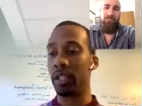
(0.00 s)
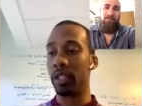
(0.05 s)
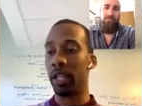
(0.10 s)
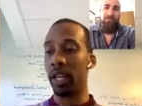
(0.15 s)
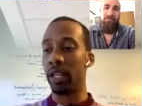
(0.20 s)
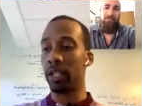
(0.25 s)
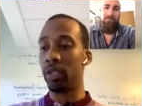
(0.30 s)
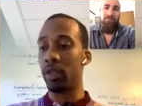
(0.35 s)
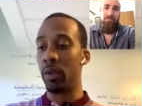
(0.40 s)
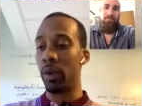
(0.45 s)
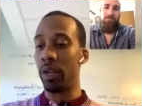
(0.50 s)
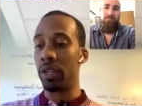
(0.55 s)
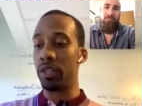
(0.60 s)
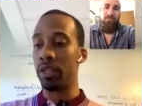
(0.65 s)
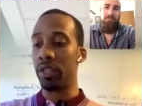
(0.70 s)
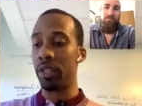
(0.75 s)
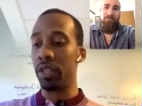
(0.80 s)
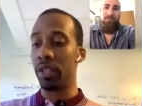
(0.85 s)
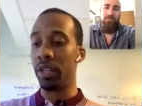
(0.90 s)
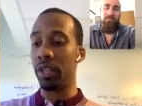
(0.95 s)
next
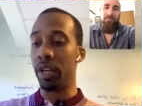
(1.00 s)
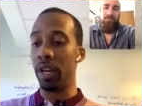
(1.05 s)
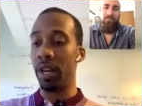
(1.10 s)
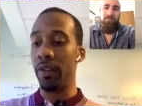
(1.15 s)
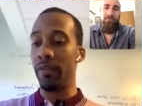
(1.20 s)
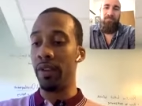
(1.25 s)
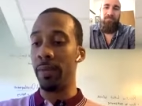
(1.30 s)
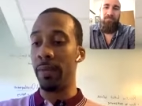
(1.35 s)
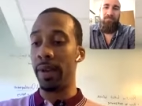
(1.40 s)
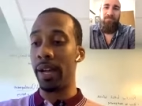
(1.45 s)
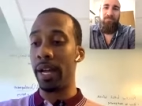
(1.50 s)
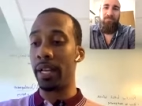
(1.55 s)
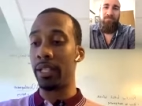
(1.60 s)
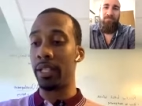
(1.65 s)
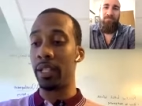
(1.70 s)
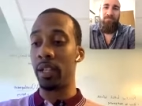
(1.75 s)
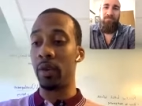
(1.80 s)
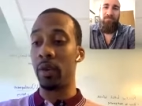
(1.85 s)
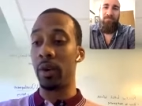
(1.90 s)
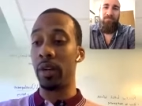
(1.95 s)
question. Uh, if anybody has
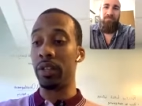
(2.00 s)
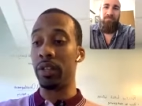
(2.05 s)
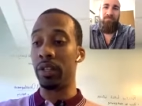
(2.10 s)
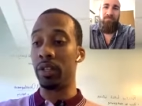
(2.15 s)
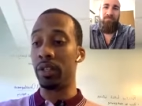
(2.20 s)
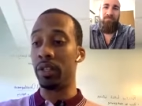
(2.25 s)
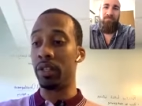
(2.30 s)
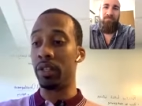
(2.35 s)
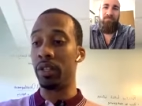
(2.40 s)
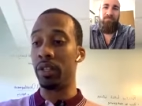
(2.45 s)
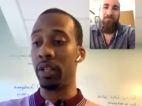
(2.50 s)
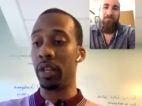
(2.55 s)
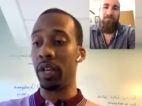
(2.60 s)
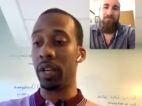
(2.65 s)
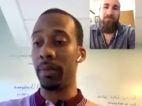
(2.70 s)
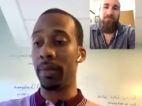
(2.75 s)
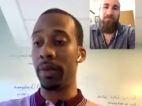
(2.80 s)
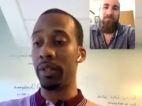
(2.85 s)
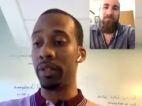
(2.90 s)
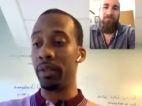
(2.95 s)
any questions, uh,
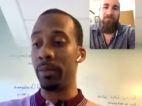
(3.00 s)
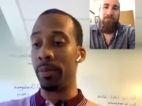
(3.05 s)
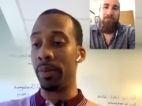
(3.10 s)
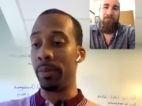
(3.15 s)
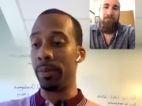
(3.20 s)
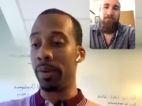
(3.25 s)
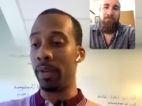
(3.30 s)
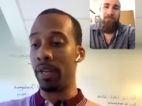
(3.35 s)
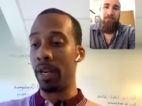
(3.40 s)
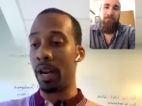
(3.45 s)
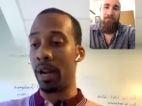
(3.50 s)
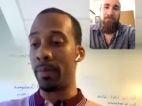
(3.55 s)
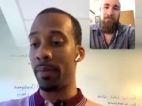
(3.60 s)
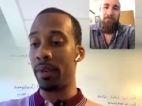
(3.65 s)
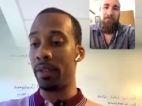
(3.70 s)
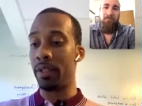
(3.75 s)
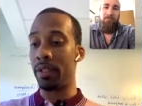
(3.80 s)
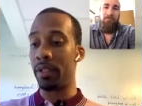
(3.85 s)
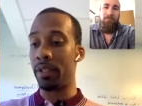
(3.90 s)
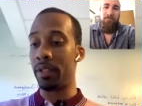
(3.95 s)
make sure you put them in the
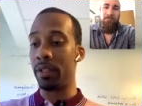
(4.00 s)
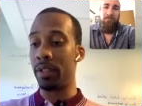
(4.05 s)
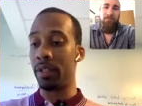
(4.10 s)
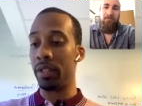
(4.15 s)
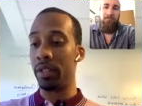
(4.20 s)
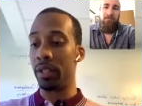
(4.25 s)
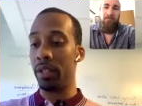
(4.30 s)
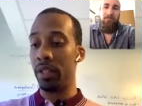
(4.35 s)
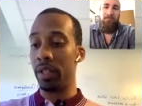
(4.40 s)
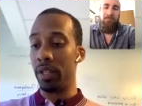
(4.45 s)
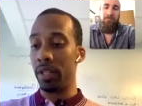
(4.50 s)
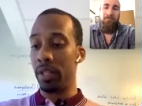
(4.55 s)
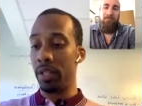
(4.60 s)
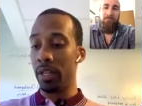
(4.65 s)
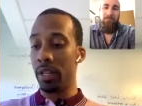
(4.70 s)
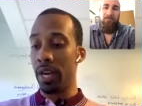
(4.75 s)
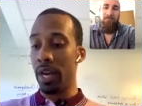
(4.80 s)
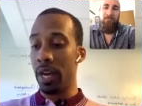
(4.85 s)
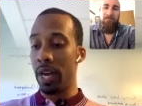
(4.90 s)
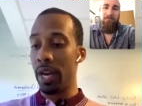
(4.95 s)
comments.
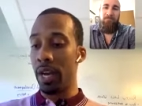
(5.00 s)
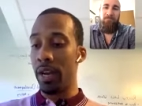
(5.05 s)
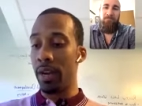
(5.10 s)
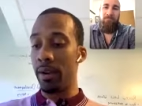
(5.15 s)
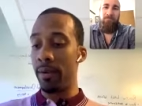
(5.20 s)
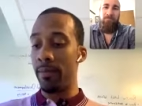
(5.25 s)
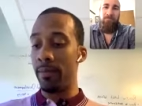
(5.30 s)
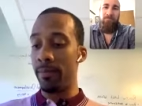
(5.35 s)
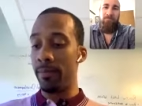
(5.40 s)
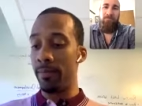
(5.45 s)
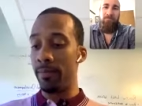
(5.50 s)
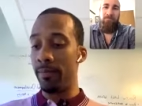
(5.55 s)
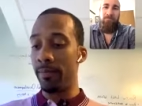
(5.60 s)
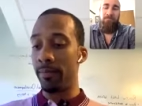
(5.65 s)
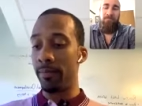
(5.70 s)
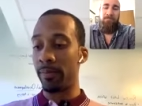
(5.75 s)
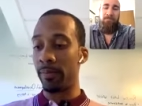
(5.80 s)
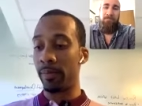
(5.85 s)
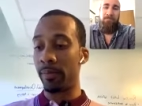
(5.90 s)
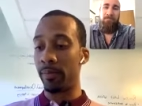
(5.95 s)
Um,
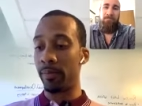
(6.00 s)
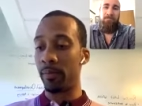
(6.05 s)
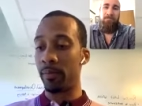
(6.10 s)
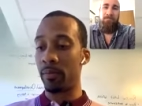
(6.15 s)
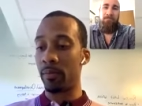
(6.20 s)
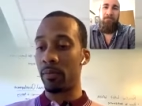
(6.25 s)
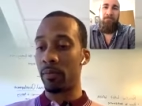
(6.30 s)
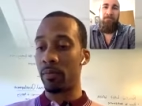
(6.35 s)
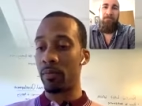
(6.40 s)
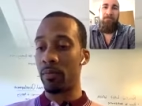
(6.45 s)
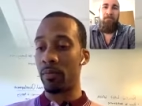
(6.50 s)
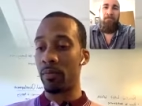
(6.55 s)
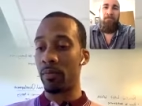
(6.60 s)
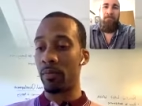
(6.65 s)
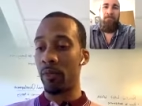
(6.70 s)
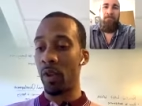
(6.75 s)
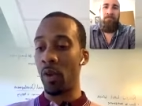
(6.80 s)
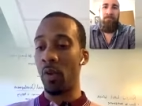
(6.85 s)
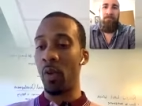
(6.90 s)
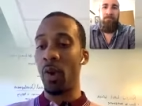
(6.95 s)

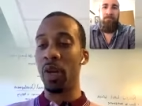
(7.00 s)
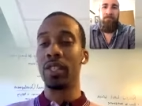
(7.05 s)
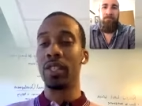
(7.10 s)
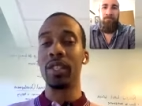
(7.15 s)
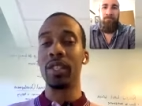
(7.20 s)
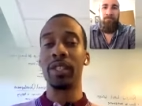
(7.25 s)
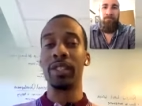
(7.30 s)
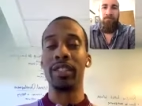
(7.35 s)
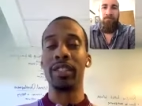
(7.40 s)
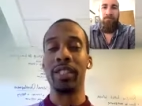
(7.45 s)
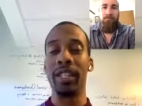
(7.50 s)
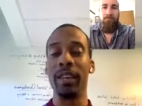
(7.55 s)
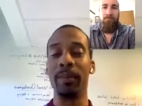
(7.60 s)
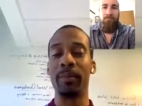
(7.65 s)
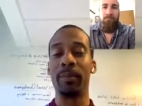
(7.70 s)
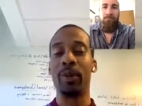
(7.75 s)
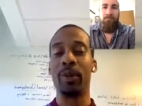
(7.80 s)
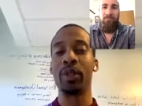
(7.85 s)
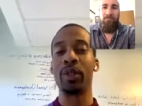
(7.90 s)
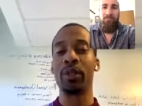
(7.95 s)
what's a tip
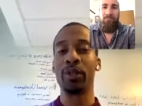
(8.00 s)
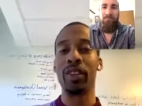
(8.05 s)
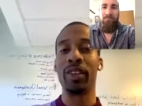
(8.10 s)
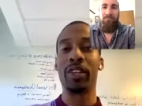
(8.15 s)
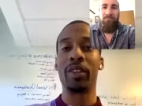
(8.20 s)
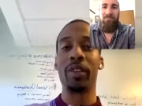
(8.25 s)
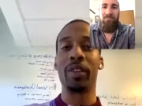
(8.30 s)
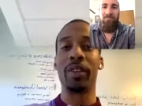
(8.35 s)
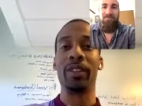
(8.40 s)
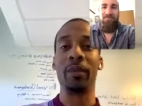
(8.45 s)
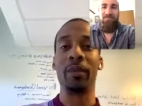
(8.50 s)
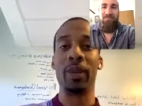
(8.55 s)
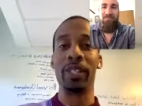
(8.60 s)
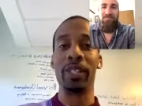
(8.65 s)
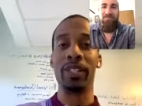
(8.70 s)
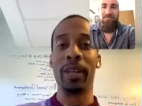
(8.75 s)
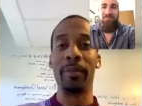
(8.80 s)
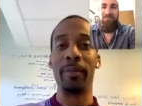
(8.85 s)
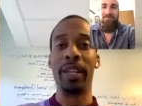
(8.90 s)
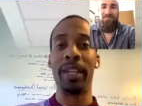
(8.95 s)
or trick? With, what's
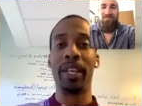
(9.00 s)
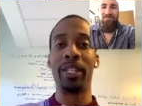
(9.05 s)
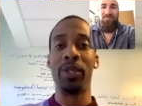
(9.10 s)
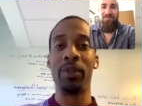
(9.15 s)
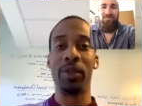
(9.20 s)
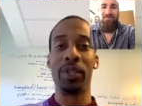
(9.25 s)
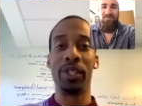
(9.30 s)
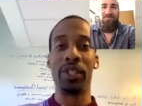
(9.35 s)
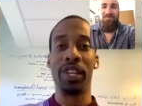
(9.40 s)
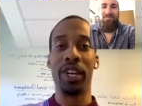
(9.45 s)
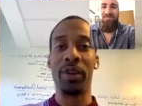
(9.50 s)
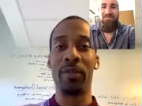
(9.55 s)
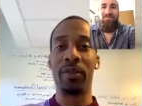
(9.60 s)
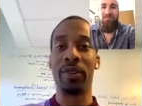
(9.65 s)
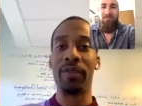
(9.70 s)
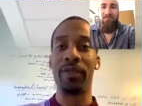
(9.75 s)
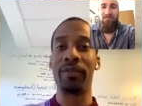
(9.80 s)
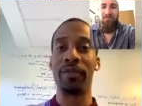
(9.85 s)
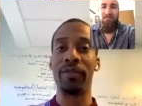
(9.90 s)
something that you would share with